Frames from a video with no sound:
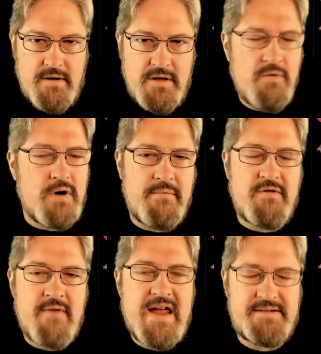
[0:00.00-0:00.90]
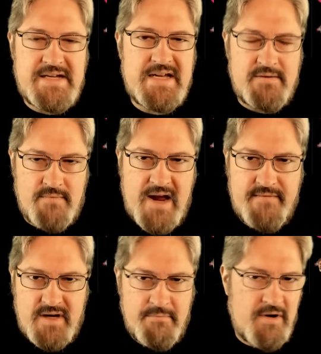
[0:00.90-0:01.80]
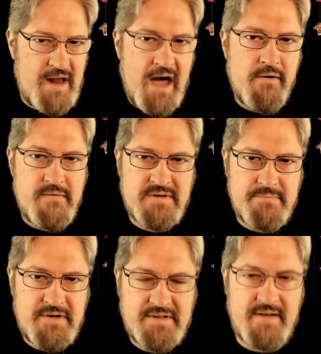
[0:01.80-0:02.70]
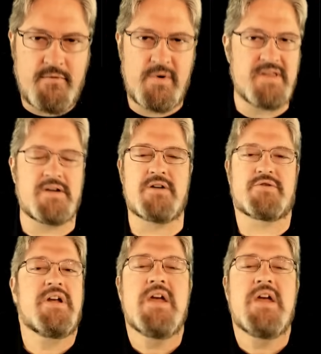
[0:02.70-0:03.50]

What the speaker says: You would have been ranting and raving about how he was about to give away the country.